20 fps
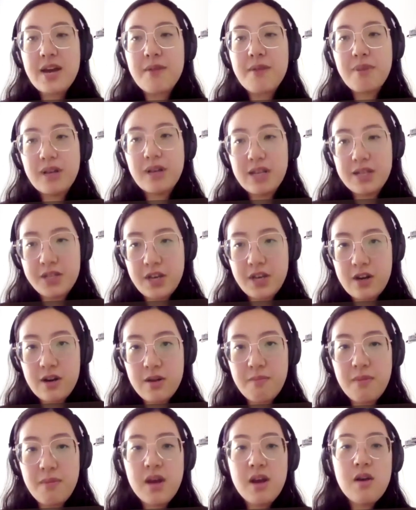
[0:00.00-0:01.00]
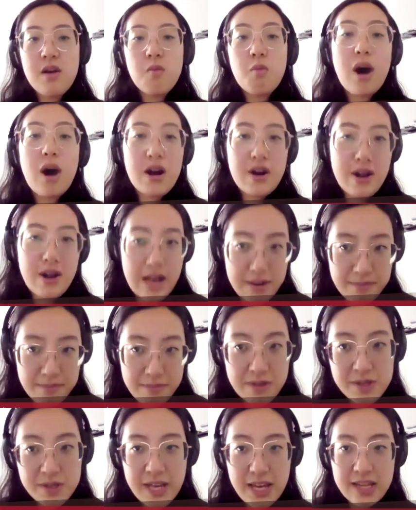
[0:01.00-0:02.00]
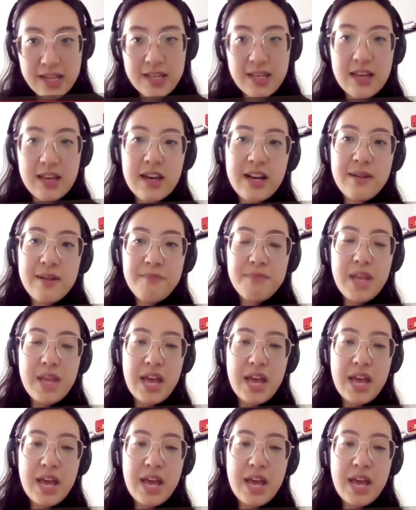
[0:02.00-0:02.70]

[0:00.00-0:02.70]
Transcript: under the umbrella term Water and Music.